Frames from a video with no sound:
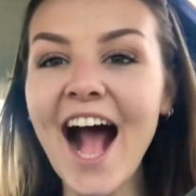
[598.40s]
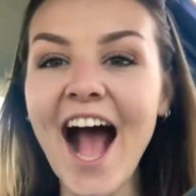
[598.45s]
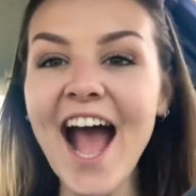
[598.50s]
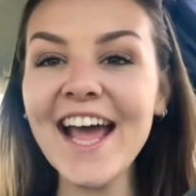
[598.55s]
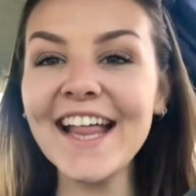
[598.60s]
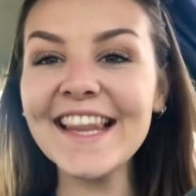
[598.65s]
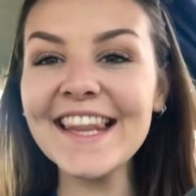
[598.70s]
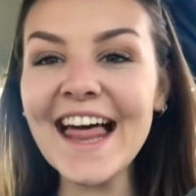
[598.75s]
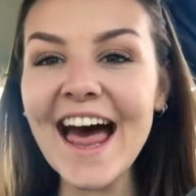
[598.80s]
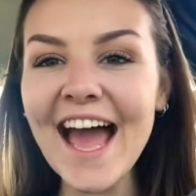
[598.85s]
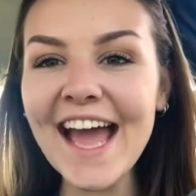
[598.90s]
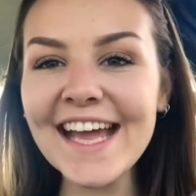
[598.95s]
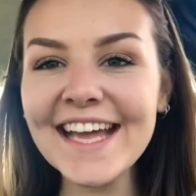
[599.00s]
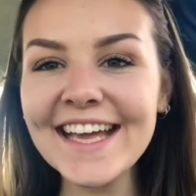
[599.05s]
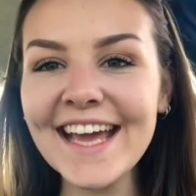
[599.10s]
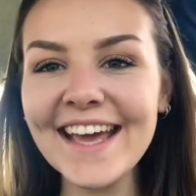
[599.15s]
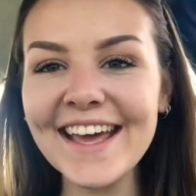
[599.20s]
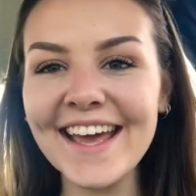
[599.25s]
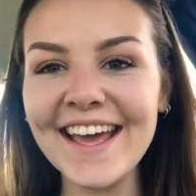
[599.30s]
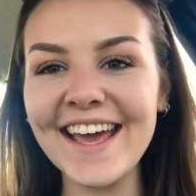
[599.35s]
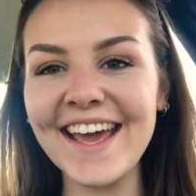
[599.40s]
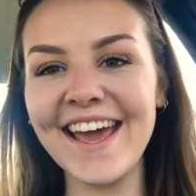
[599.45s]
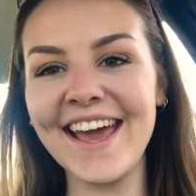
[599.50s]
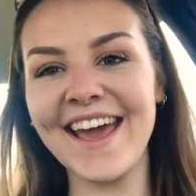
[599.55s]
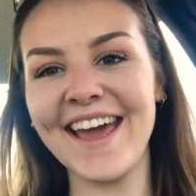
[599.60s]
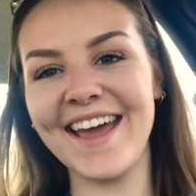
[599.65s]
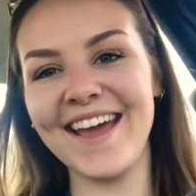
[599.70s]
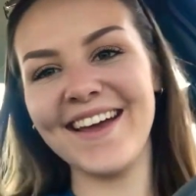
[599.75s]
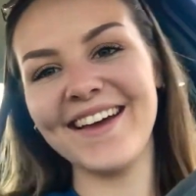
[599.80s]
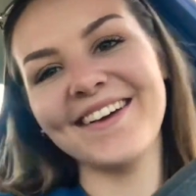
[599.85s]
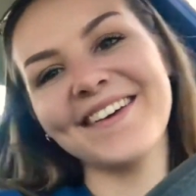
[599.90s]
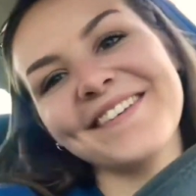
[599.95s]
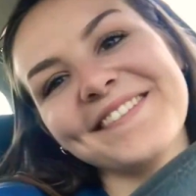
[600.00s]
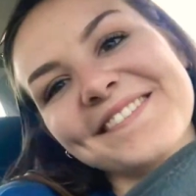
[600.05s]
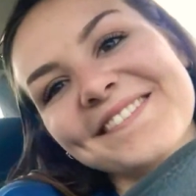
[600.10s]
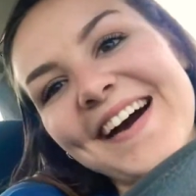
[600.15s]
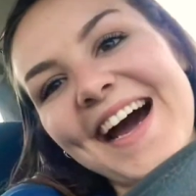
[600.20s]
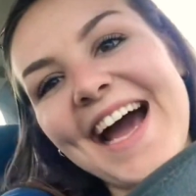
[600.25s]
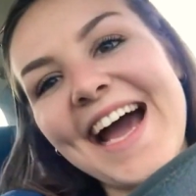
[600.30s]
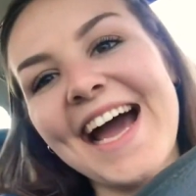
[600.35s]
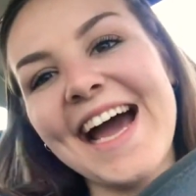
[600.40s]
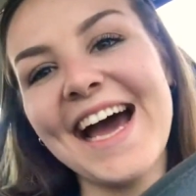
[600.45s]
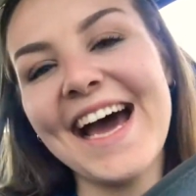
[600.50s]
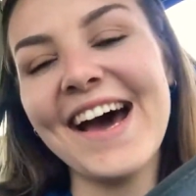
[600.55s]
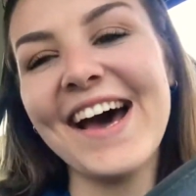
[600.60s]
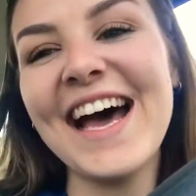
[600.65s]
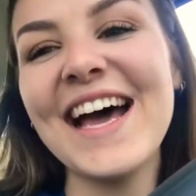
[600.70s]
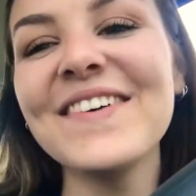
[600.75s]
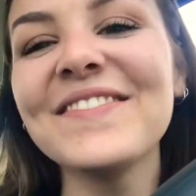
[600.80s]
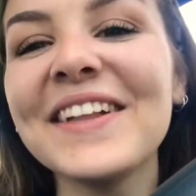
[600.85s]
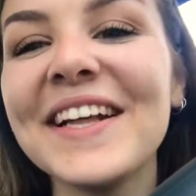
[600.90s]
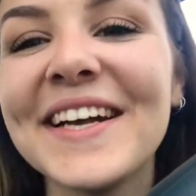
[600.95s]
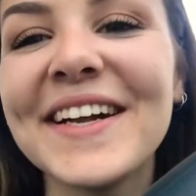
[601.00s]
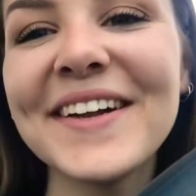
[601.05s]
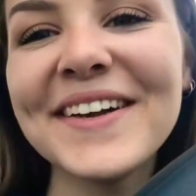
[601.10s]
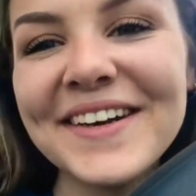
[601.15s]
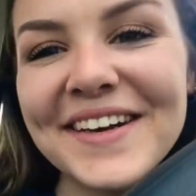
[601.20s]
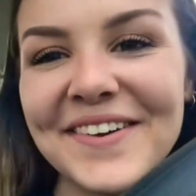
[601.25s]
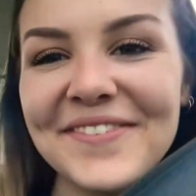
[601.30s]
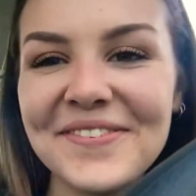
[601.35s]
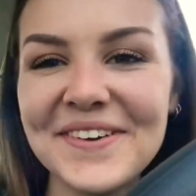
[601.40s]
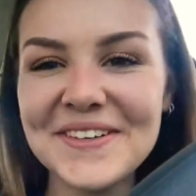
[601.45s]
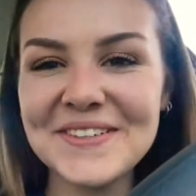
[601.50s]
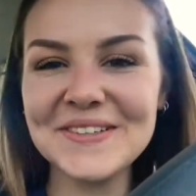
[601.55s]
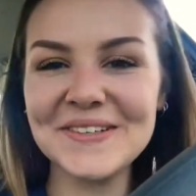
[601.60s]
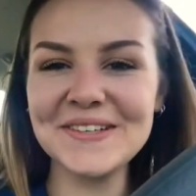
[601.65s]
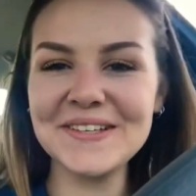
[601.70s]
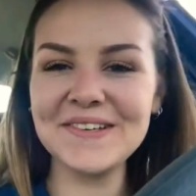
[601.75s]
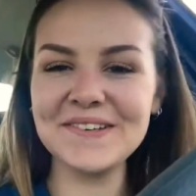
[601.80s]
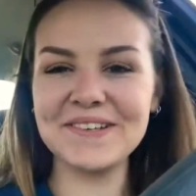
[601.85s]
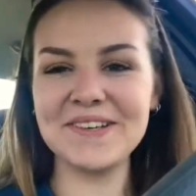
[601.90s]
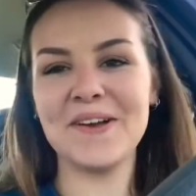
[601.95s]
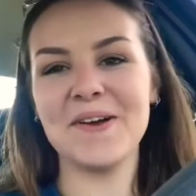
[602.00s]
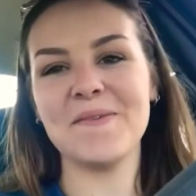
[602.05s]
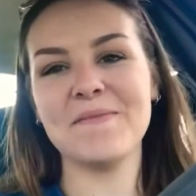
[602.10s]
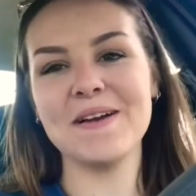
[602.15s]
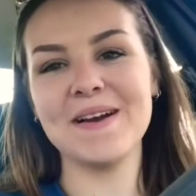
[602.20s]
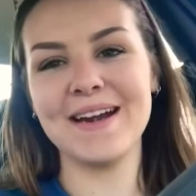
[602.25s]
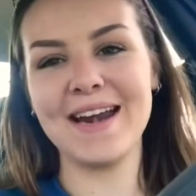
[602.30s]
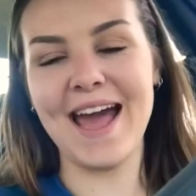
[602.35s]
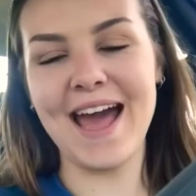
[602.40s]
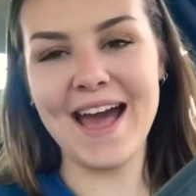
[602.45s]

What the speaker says: I like it. Wow. like an official YouTuber